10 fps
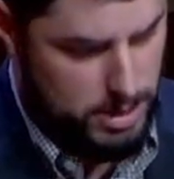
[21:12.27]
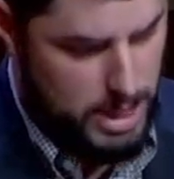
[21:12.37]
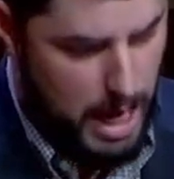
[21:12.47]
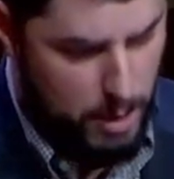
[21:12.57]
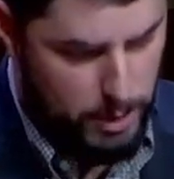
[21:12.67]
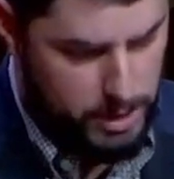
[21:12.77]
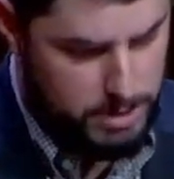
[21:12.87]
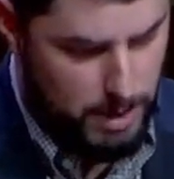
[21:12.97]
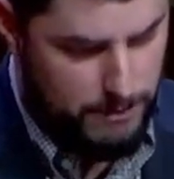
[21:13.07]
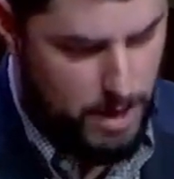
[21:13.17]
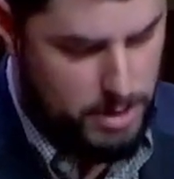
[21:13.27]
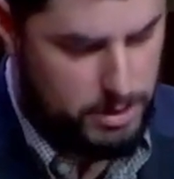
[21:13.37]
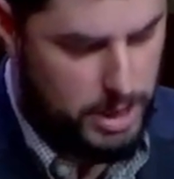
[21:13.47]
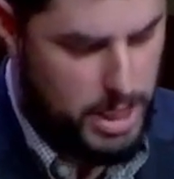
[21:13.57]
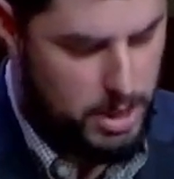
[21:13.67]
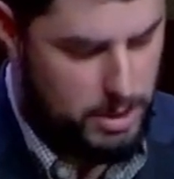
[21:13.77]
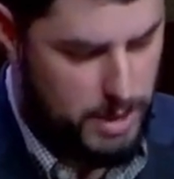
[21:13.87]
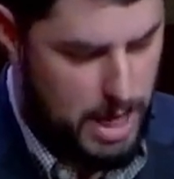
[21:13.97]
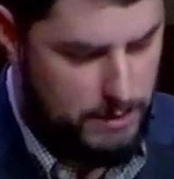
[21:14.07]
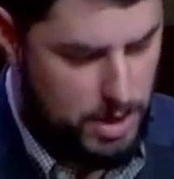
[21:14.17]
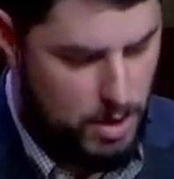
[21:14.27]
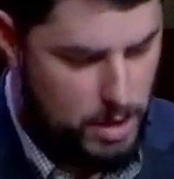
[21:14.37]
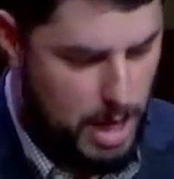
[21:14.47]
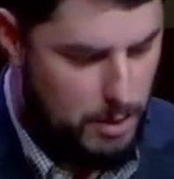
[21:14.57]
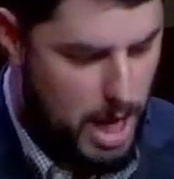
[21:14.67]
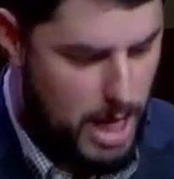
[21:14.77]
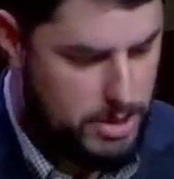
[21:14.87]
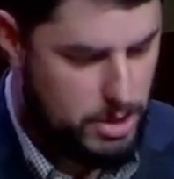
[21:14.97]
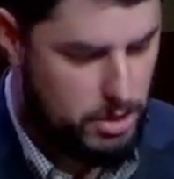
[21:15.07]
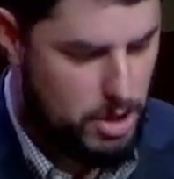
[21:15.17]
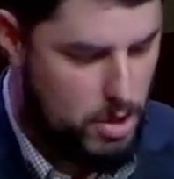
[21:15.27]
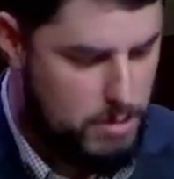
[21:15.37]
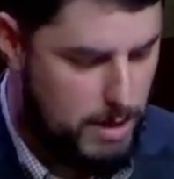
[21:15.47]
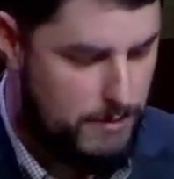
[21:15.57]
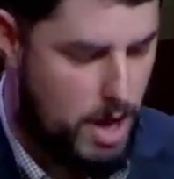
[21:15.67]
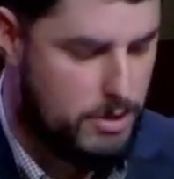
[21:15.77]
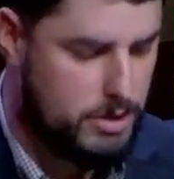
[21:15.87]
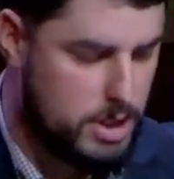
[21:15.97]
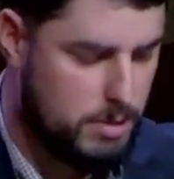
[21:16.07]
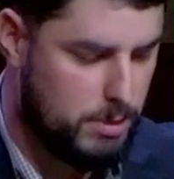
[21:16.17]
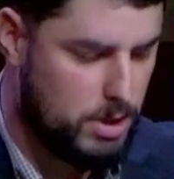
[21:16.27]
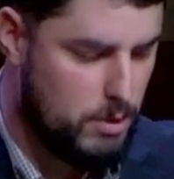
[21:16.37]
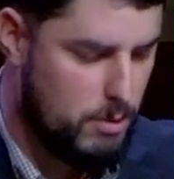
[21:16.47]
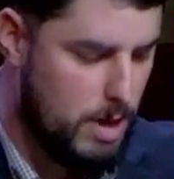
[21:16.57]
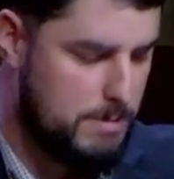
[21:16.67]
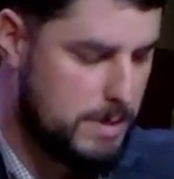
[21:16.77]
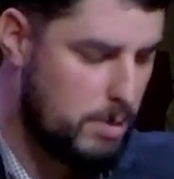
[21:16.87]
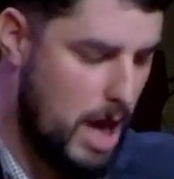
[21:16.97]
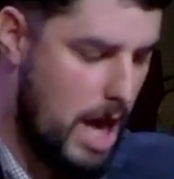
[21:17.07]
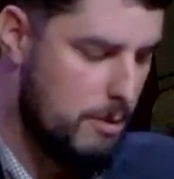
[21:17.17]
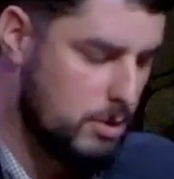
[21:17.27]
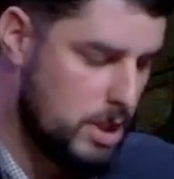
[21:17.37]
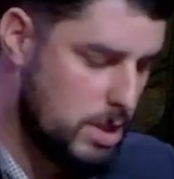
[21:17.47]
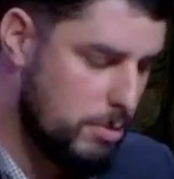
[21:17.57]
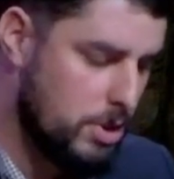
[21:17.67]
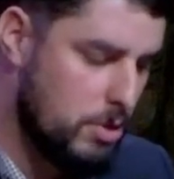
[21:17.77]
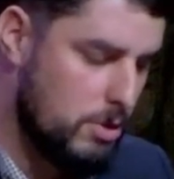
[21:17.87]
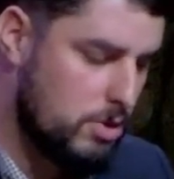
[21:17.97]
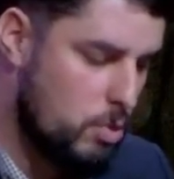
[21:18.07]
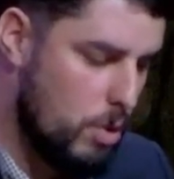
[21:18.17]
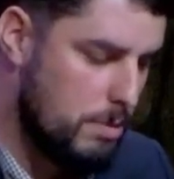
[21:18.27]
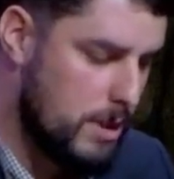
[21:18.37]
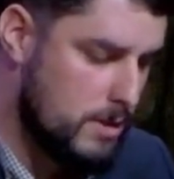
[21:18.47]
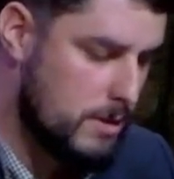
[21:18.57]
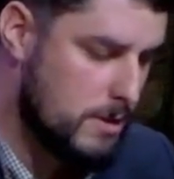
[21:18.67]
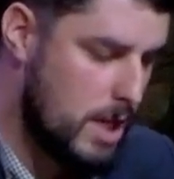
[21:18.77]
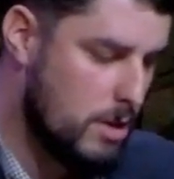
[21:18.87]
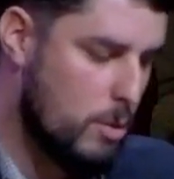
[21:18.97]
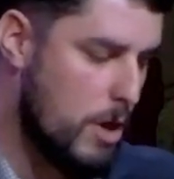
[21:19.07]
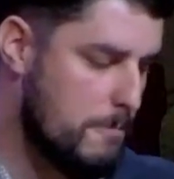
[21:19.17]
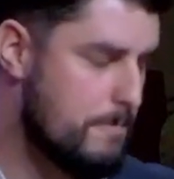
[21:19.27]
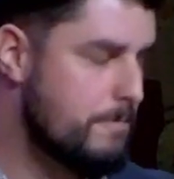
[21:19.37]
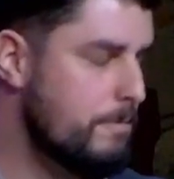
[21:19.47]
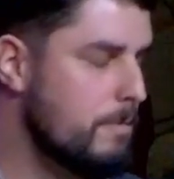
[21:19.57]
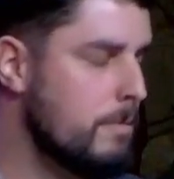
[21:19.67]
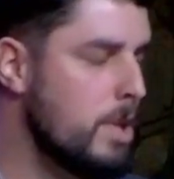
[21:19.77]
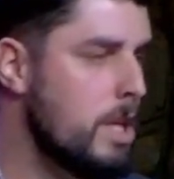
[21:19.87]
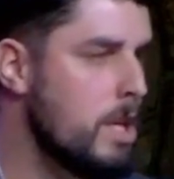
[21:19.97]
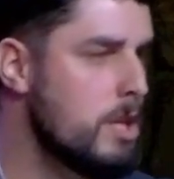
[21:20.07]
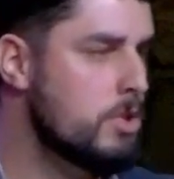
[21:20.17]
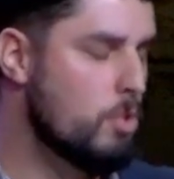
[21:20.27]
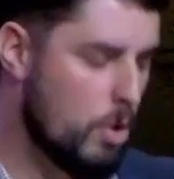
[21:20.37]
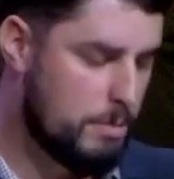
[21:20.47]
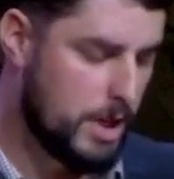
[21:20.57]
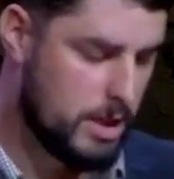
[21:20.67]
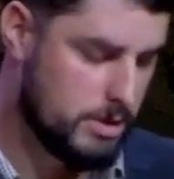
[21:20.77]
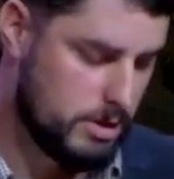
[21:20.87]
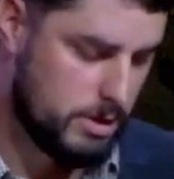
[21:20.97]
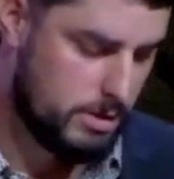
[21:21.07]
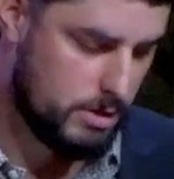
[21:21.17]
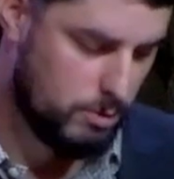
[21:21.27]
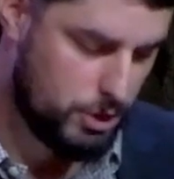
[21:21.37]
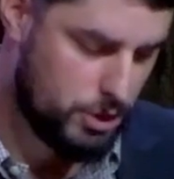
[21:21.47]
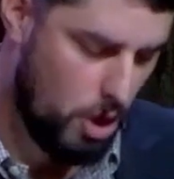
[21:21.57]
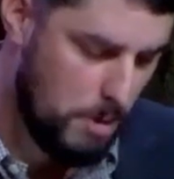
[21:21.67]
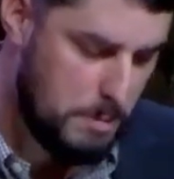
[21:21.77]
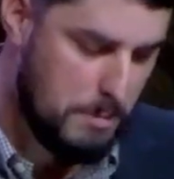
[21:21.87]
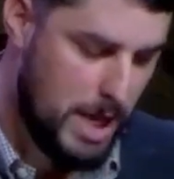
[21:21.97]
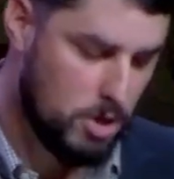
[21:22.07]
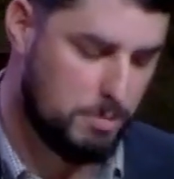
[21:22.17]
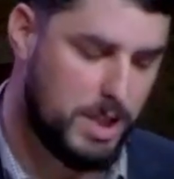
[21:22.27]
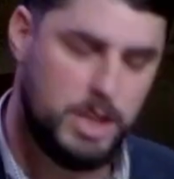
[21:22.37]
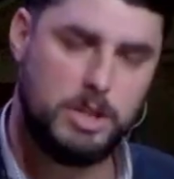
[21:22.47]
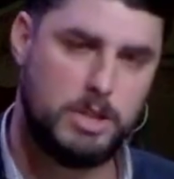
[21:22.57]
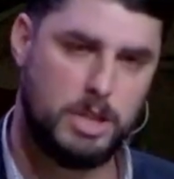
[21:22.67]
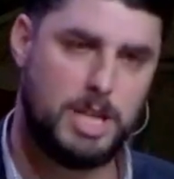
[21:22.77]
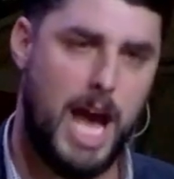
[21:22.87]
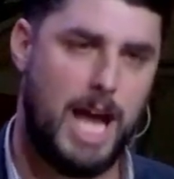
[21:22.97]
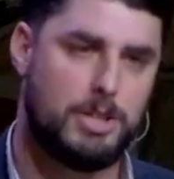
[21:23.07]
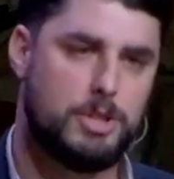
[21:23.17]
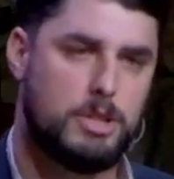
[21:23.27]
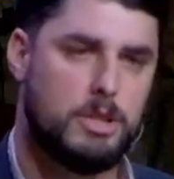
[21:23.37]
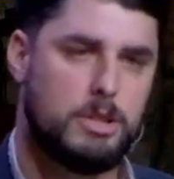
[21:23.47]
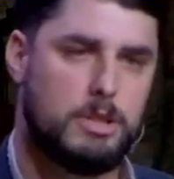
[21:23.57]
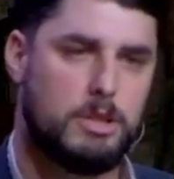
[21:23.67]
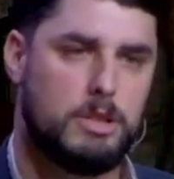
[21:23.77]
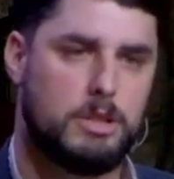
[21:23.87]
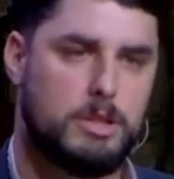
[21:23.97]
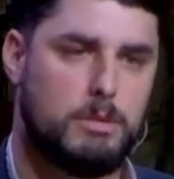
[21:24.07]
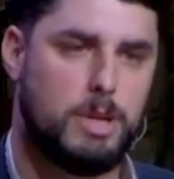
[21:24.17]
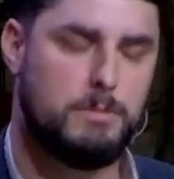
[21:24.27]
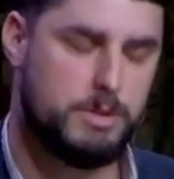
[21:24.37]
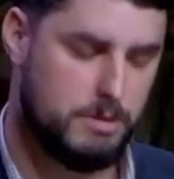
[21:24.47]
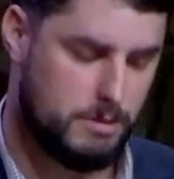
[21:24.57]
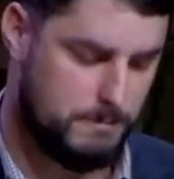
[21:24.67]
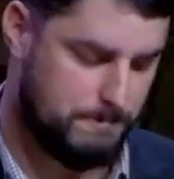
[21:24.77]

And now, whereas my father laid on you a heavy yoke, I will add to your yoke. My father disciplined you with whips, but I will discipline you with scorpions. End quote. Scorpions were sharp metal pieces attached to whips.